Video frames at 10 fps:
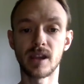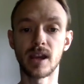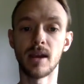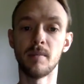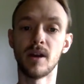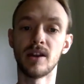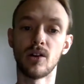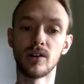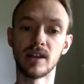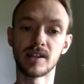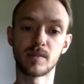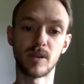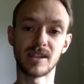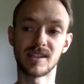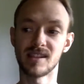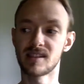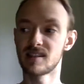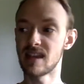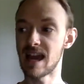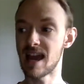and online spaces
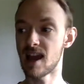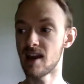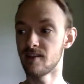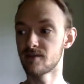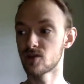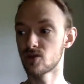that have